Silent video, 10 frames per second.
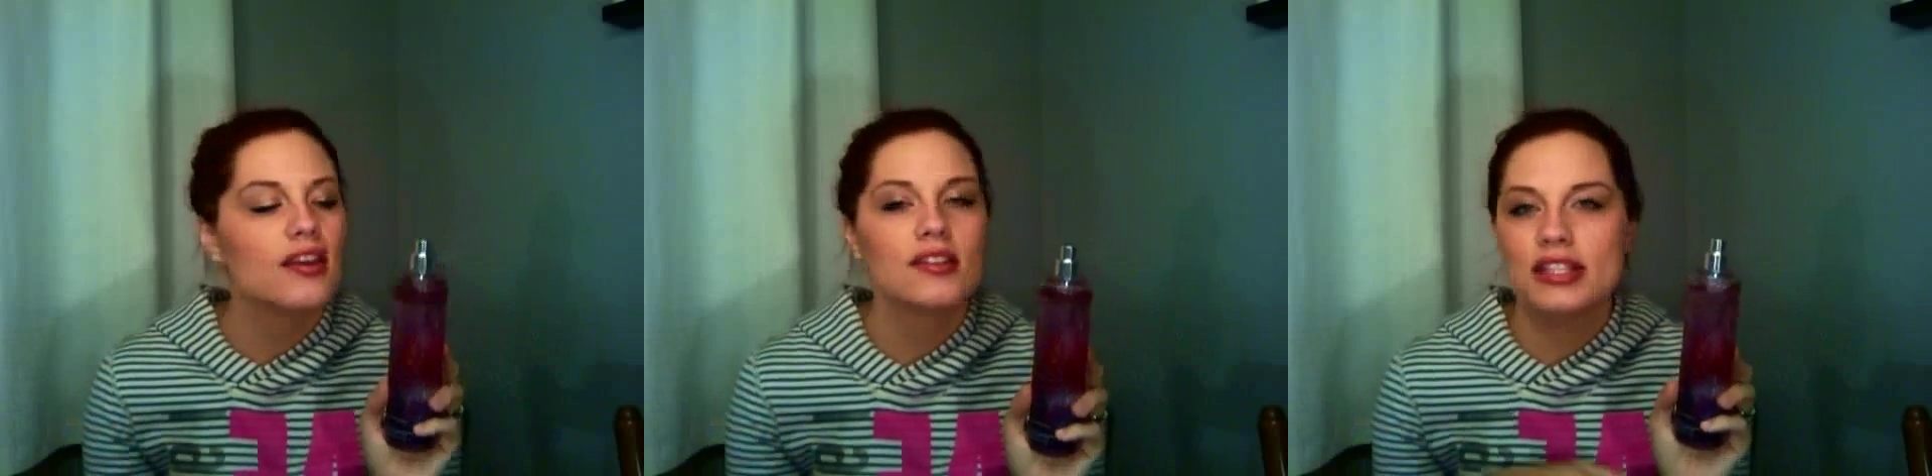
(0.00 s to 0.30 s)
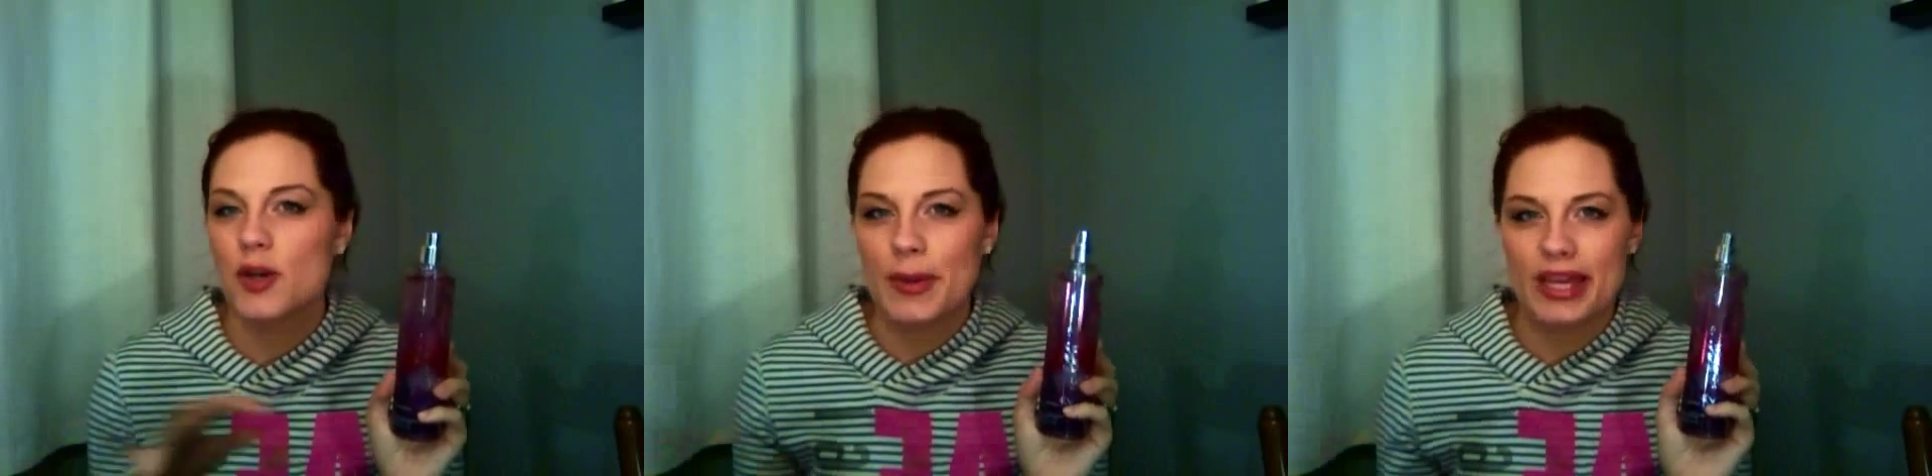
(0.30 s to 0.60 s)

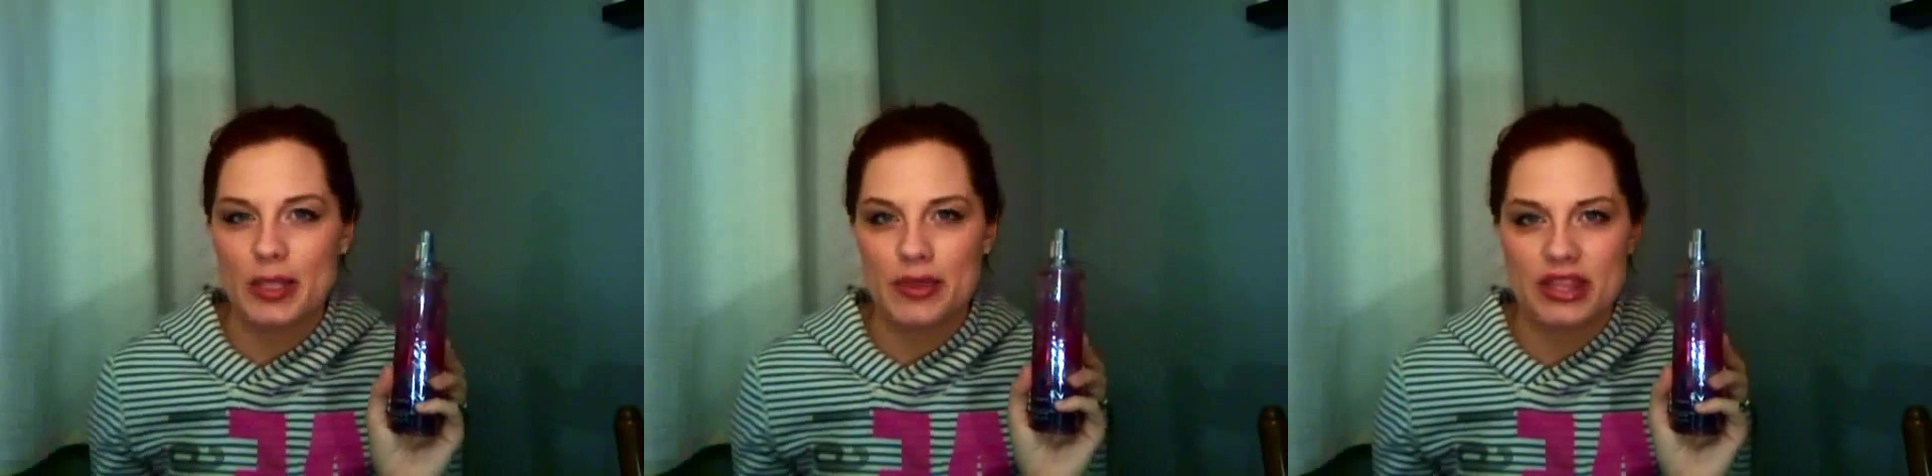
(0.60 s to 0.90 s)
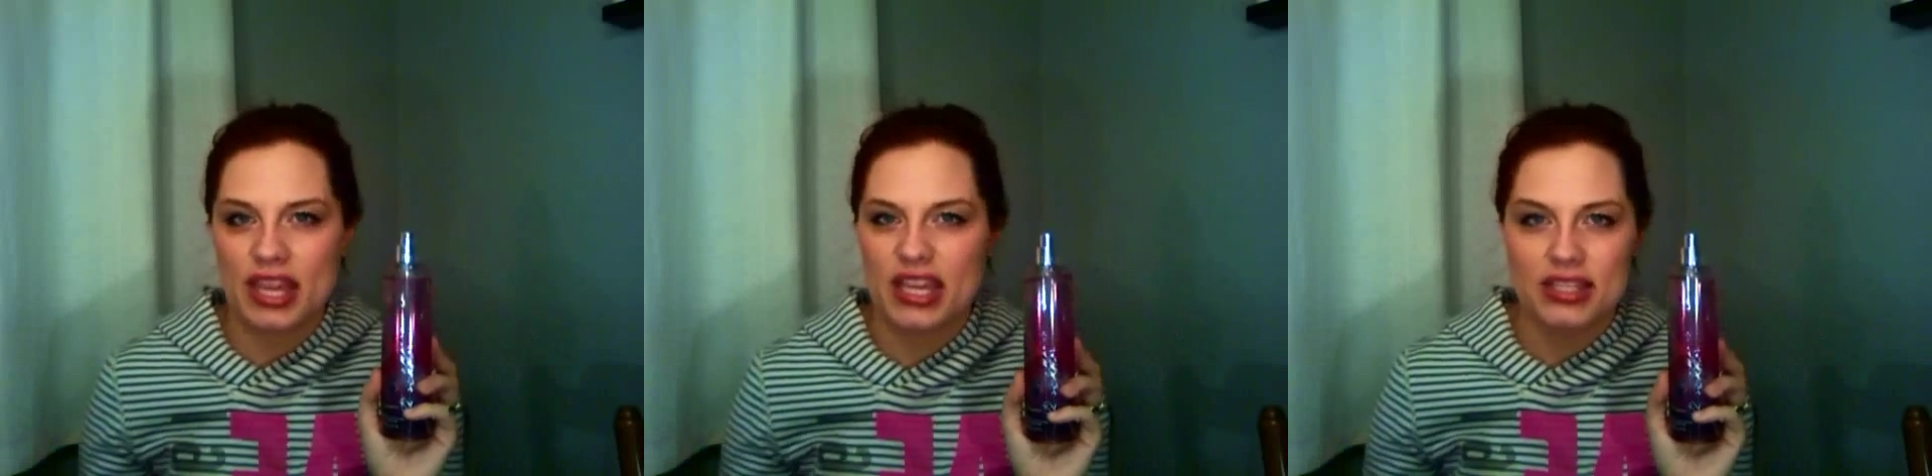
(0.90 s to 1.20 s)
see what my husband
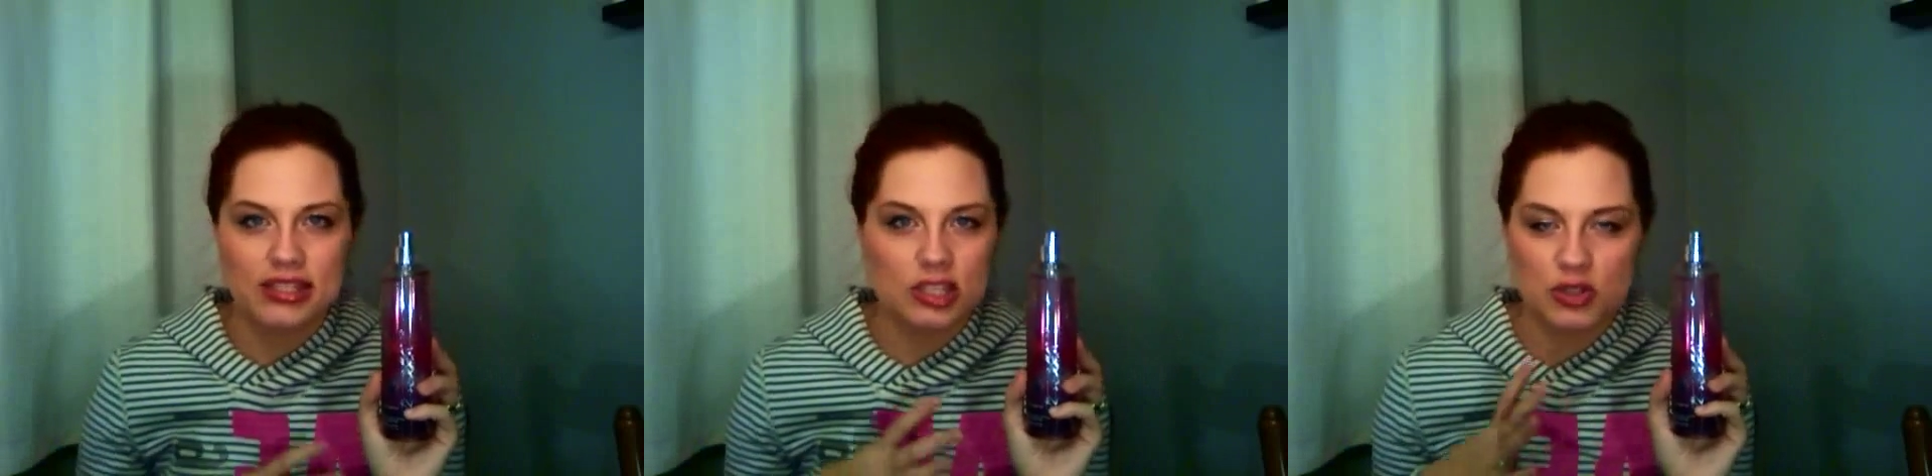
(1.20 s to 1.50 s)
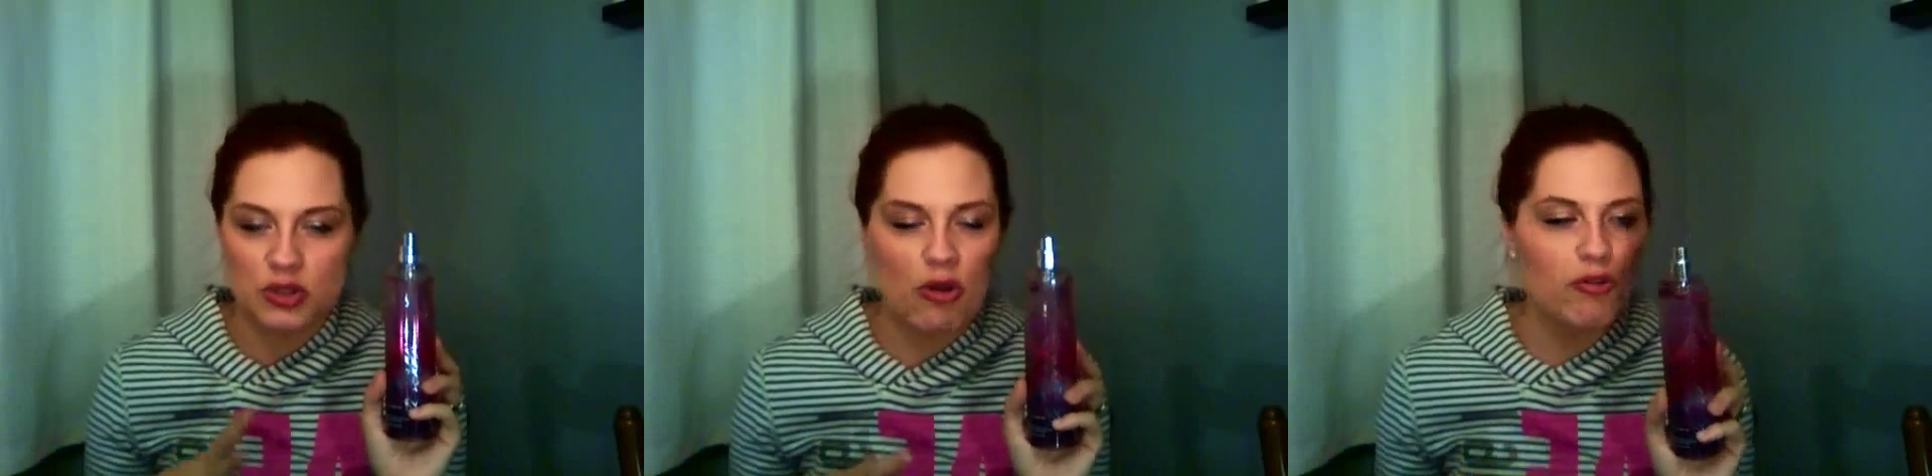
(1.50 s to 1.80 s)
thinks,
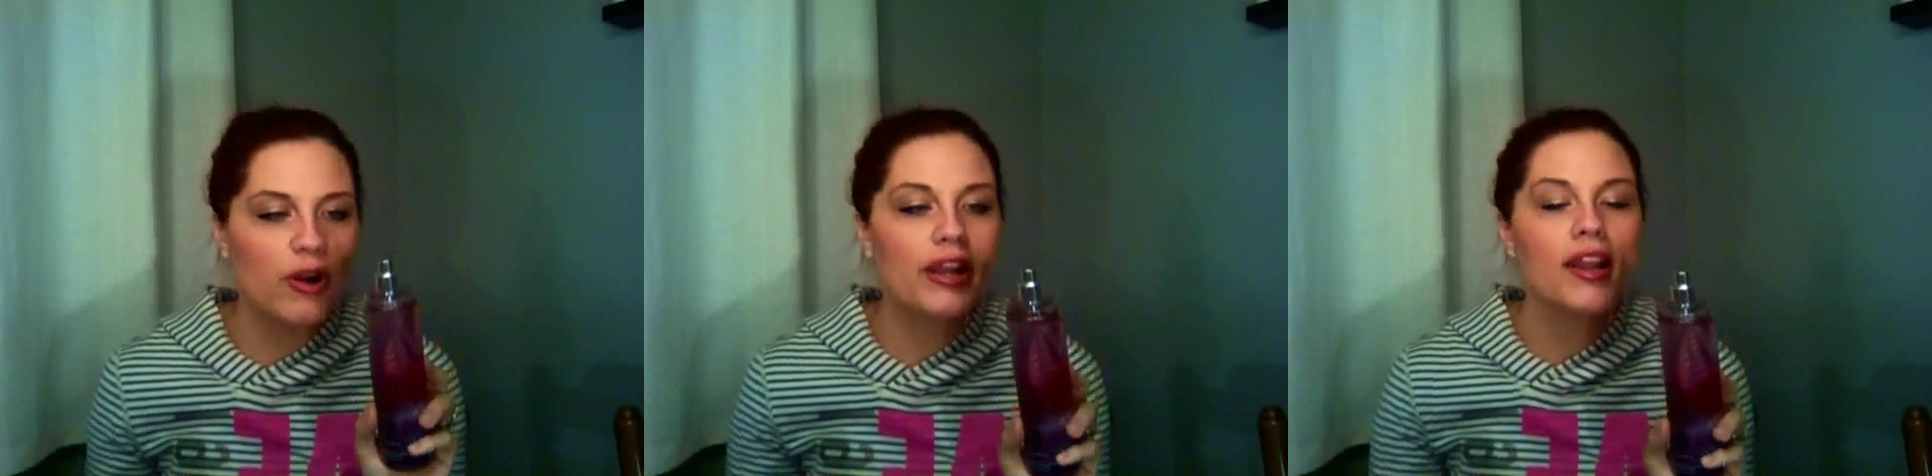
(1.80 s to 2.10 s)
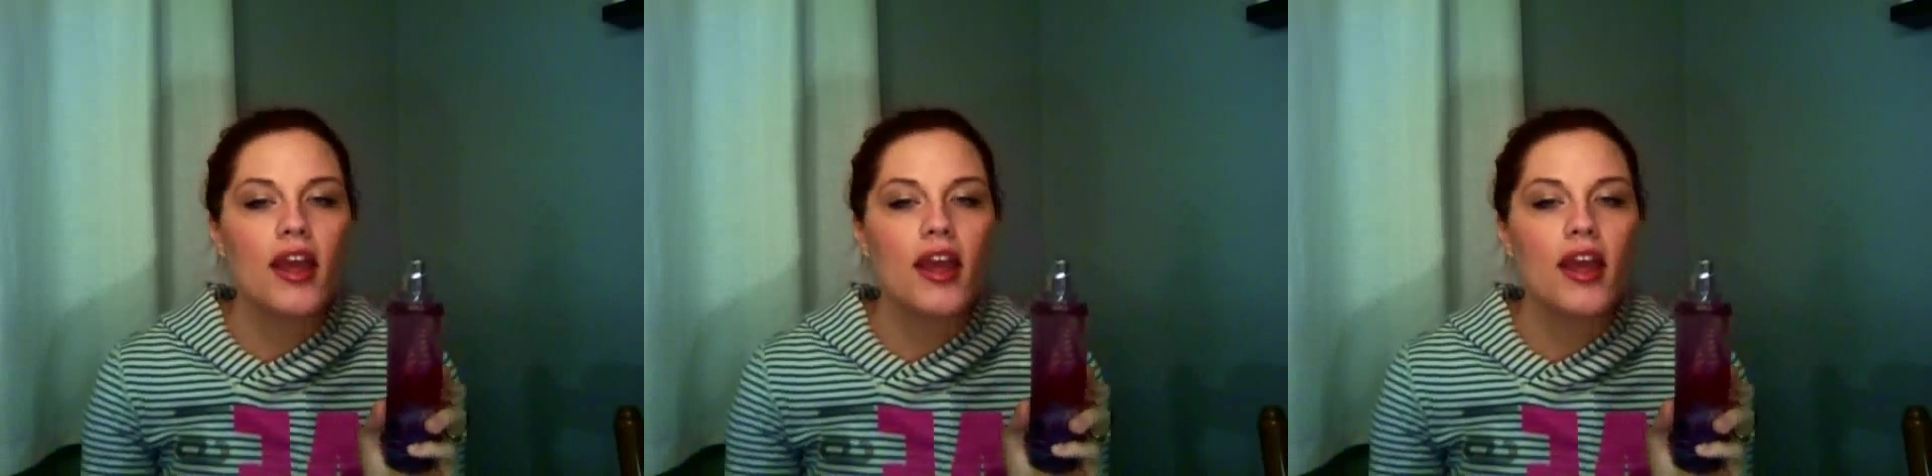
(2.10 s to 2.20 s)
just go for it.